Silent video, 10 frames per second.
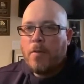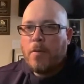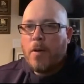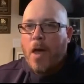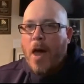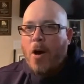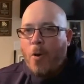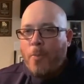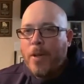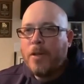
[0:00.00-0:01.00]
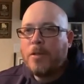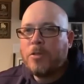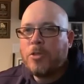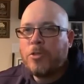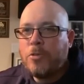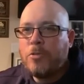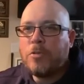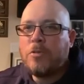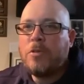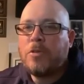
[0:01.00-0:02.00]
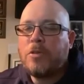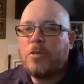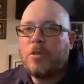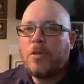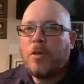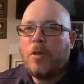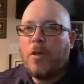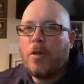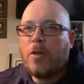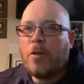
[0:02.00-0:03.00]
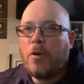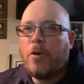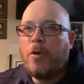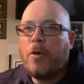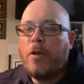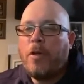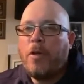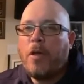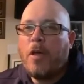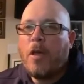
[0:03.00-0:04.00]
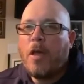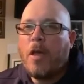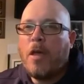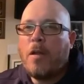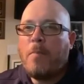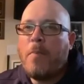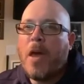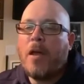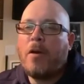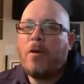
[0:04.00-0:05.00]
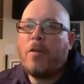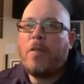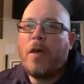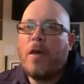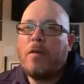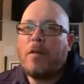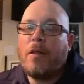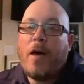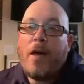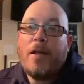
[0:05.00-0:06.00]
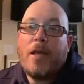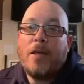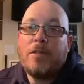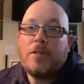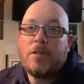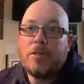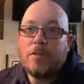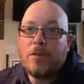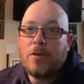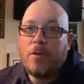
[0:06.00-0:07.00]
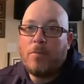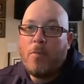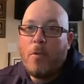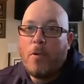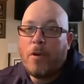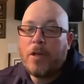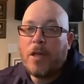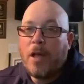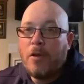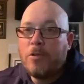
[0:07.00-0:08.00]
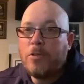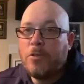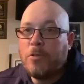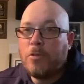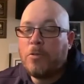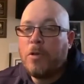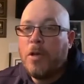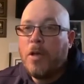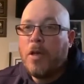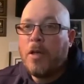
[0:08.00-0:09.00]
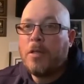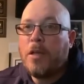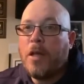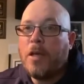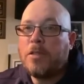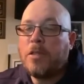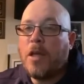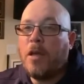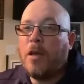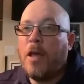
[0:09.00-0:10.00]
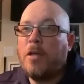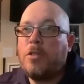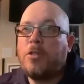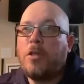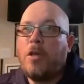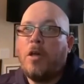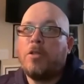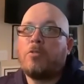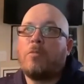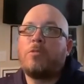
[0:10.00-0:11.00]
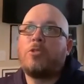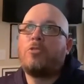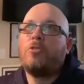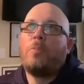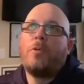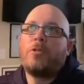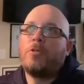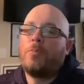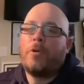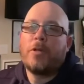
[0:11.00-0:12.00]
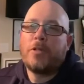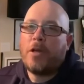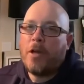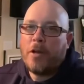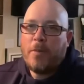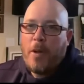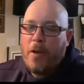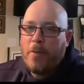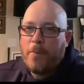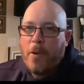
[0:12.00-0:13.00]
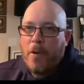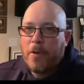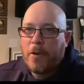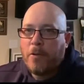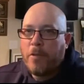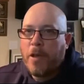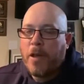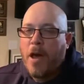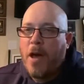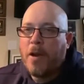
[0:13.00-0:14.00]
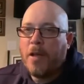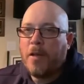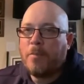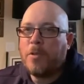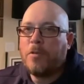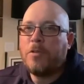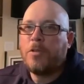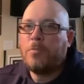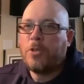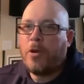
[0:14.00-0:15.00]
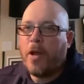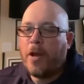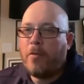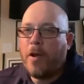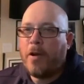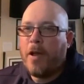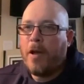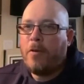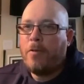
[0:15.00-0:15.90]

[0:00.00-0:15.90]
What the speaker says: helping students learn in a manner that a lot of kids are more geared to in today's day and age. So I'm super, super excited about partnering with Ikonik. I'm doing some training right now.